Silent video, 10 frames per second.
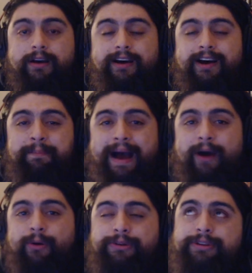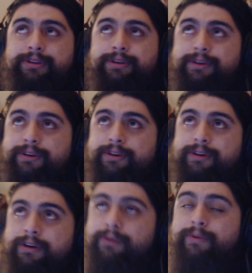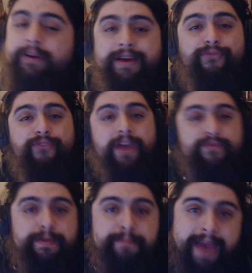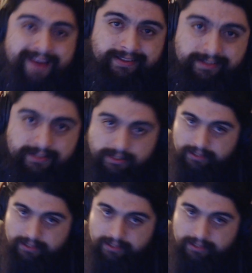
about one of my favorite bands.